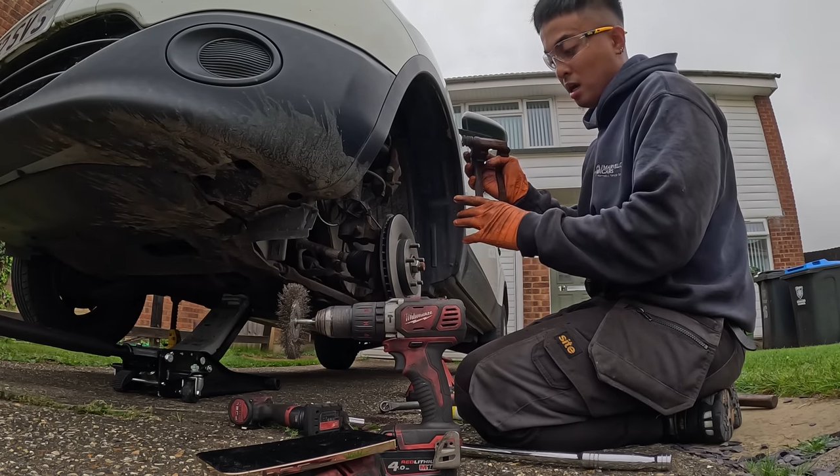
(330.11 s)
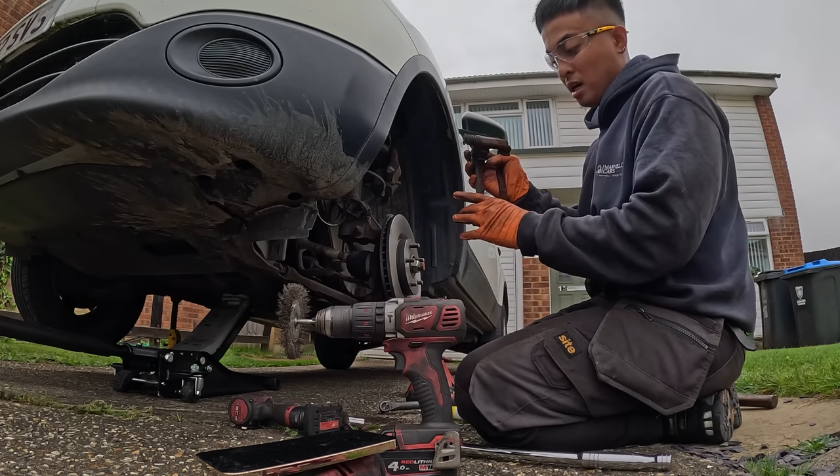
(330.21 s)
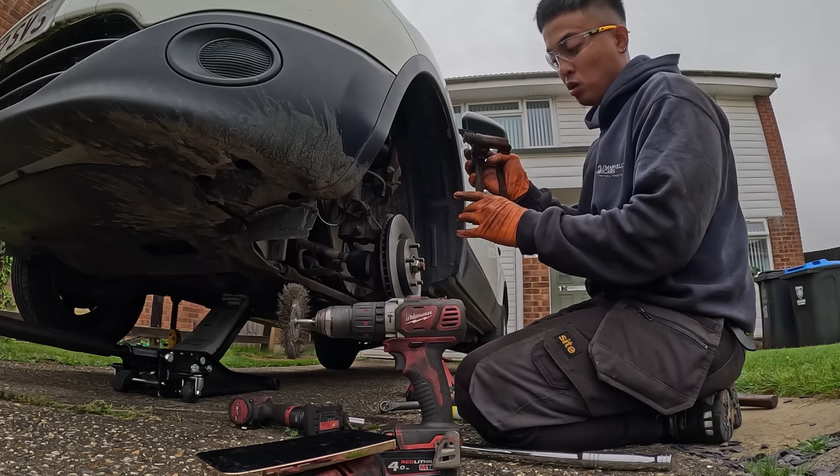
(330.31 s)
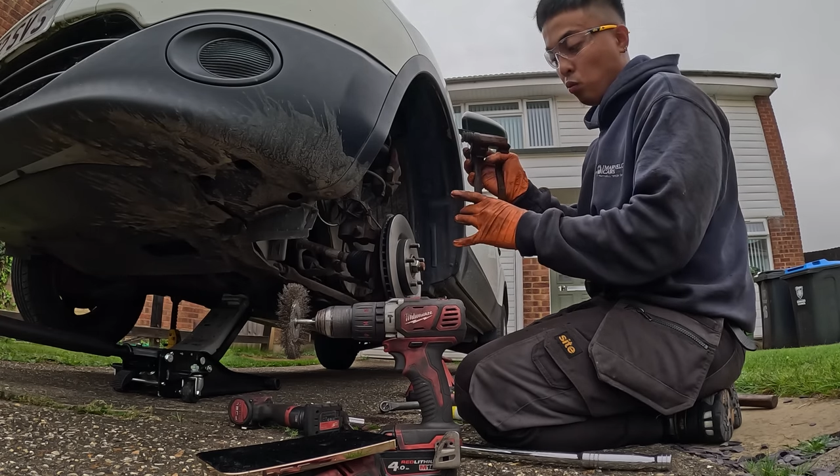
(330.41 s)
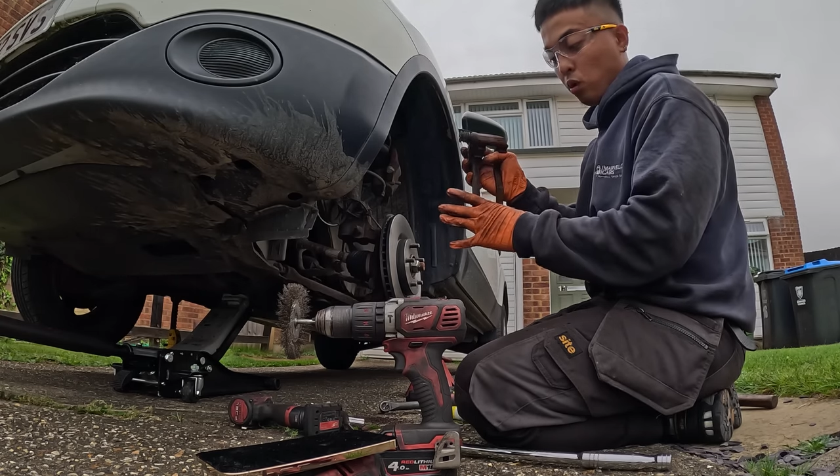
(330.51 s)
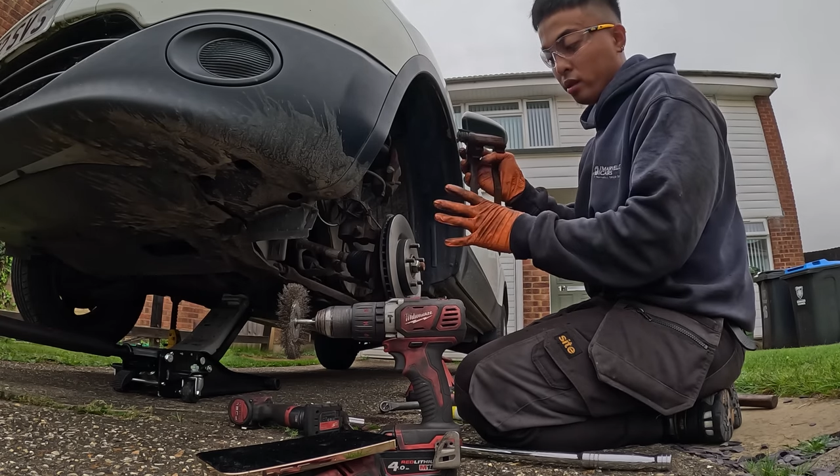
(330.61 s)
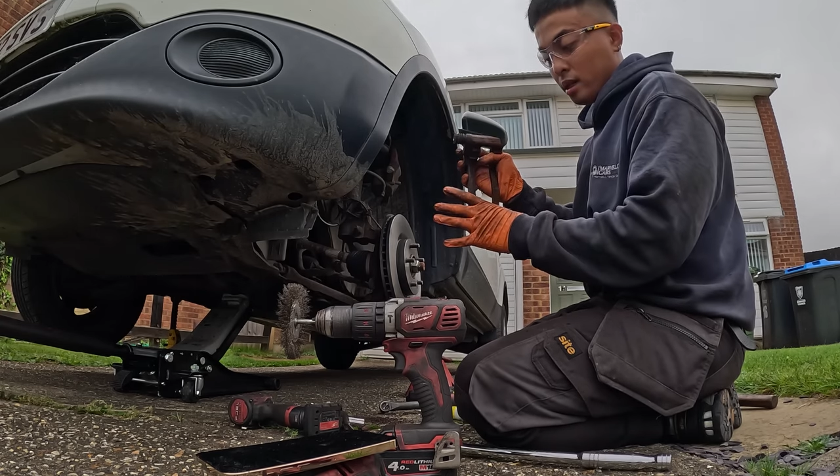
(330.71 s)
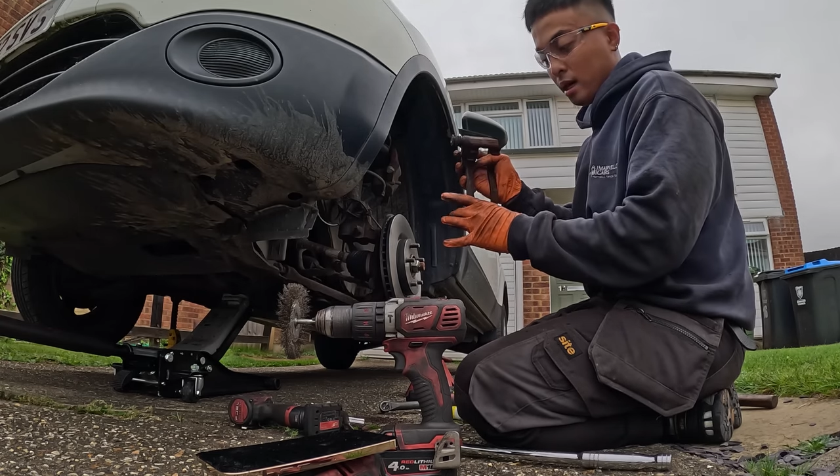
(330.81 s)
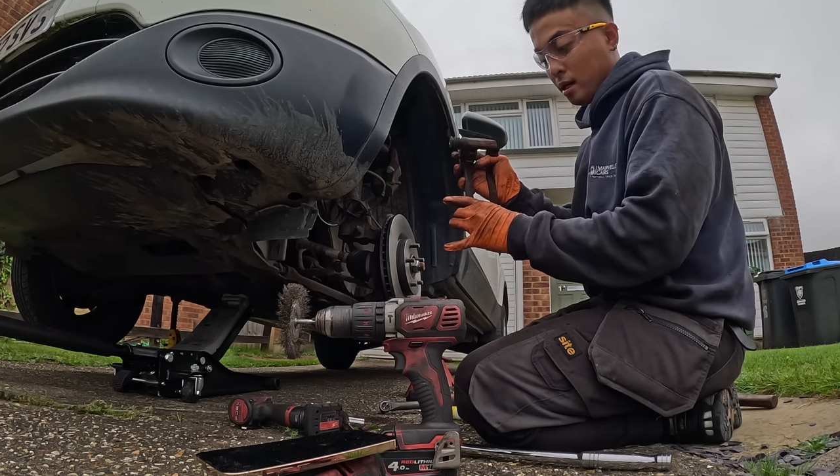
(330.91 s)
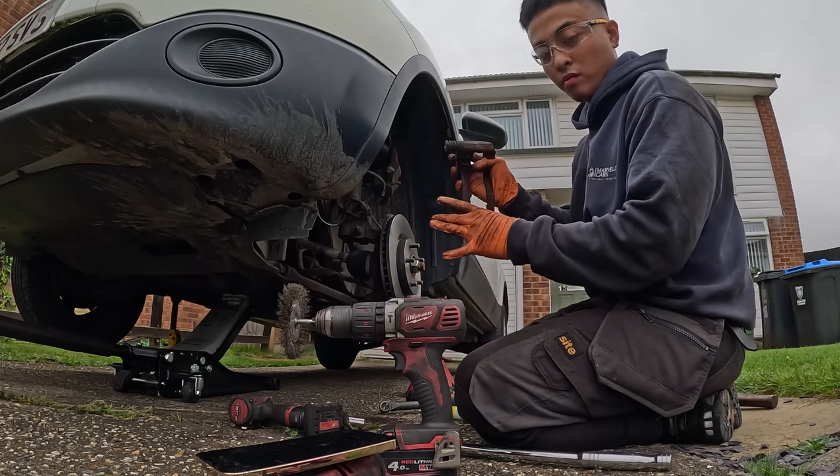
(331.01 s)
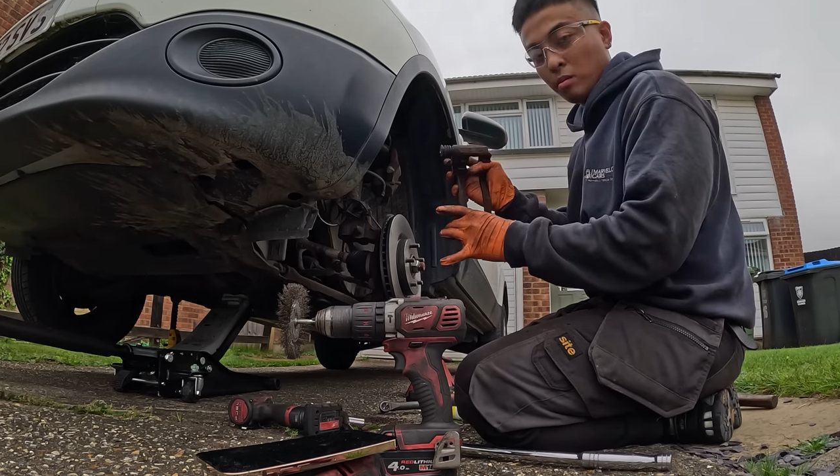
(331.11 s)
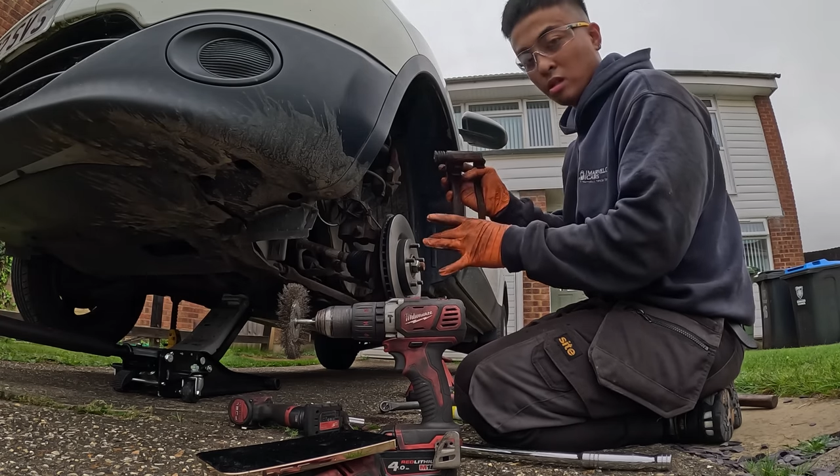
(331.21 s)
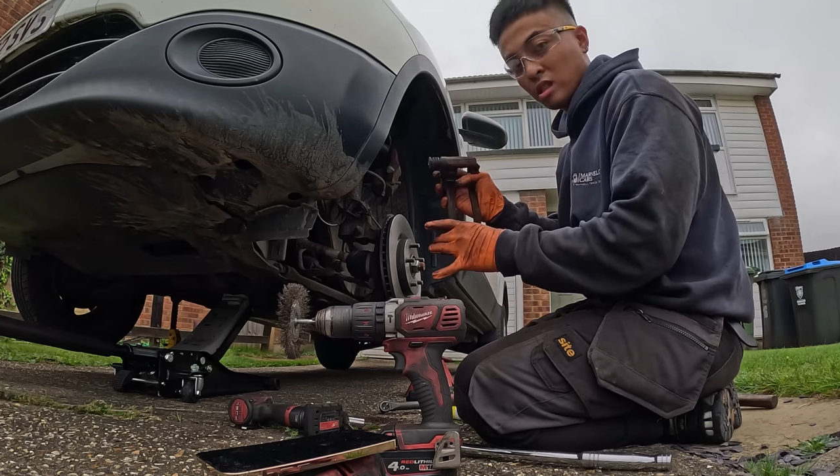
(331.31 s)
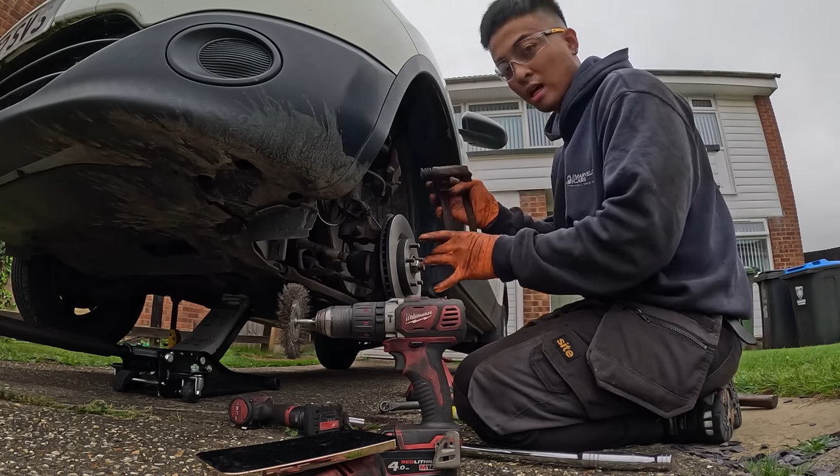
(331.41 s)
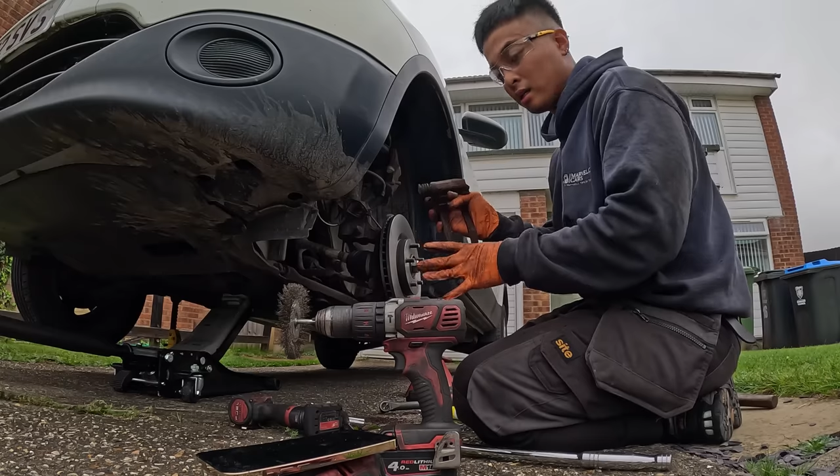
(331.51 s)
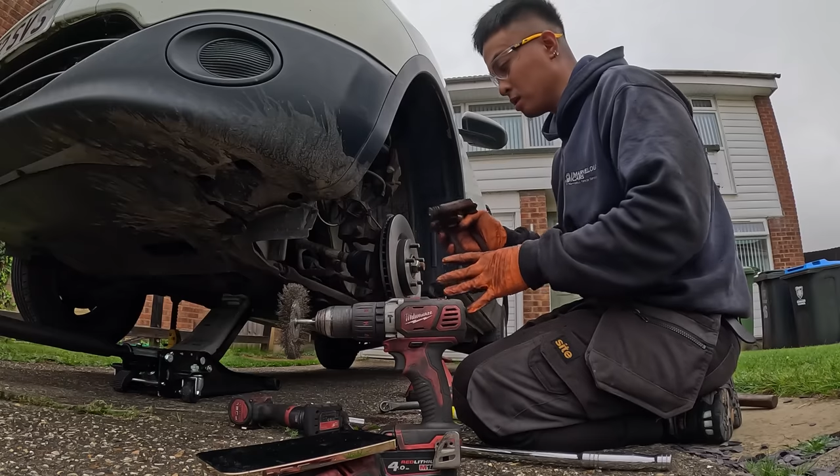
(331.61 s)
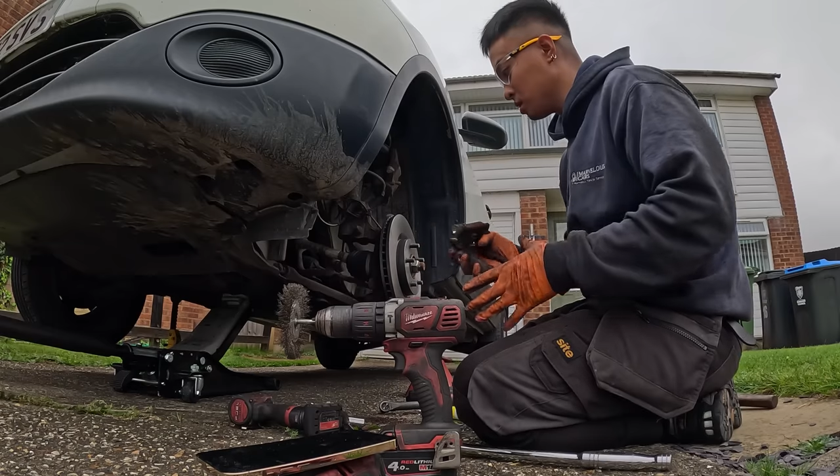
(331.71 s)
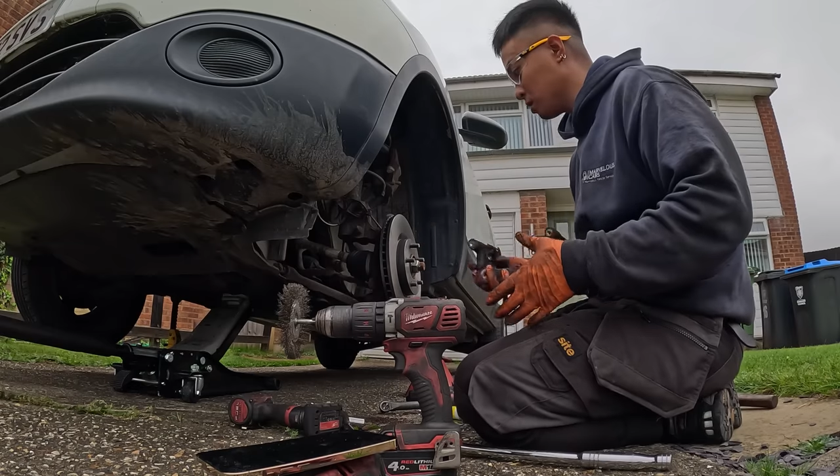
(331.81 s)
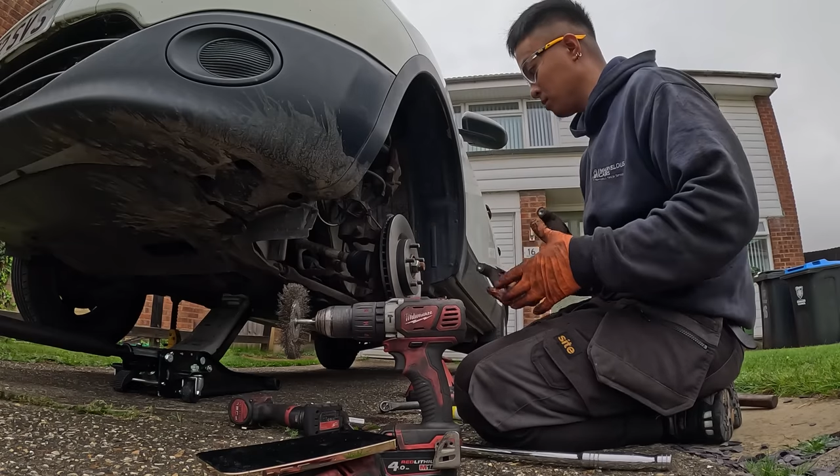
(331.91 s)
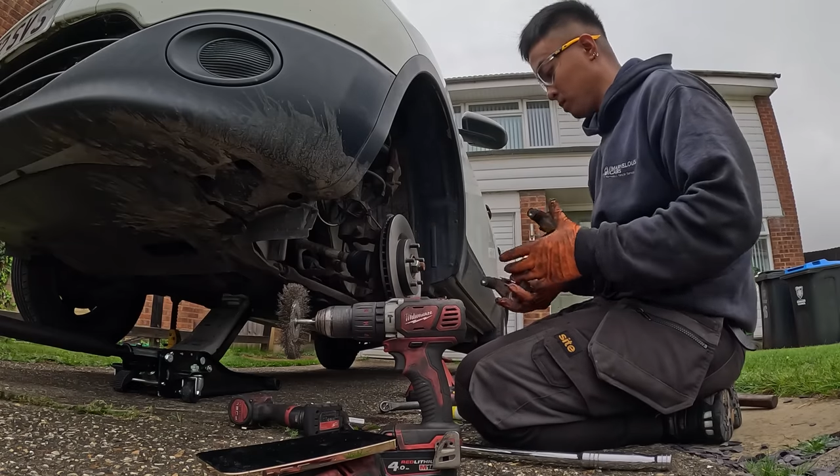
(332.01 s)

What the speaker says: And you want that from the sliders.